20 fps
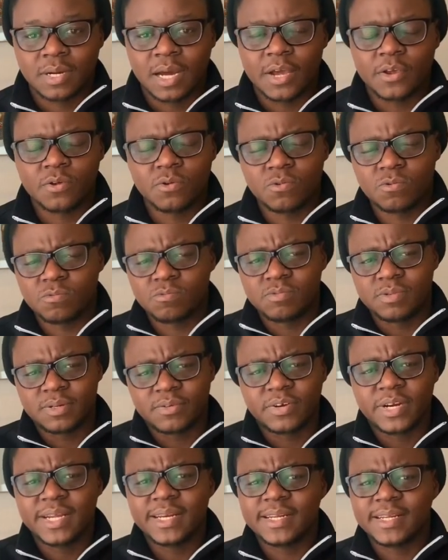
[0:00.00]
are you
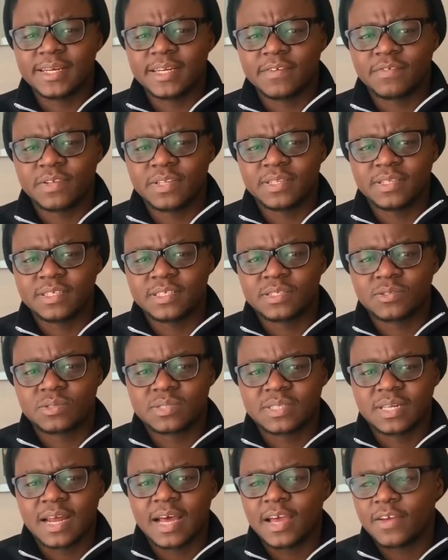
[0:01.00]
really living
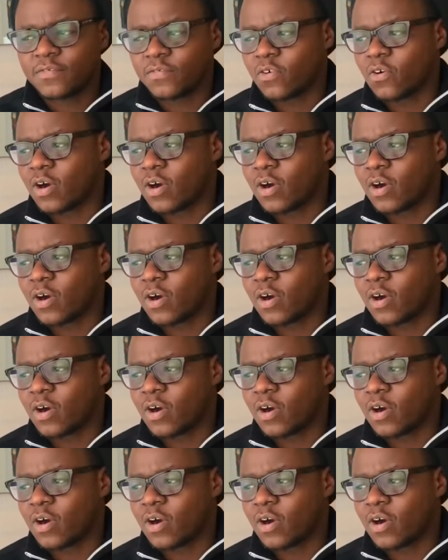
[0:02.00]
this life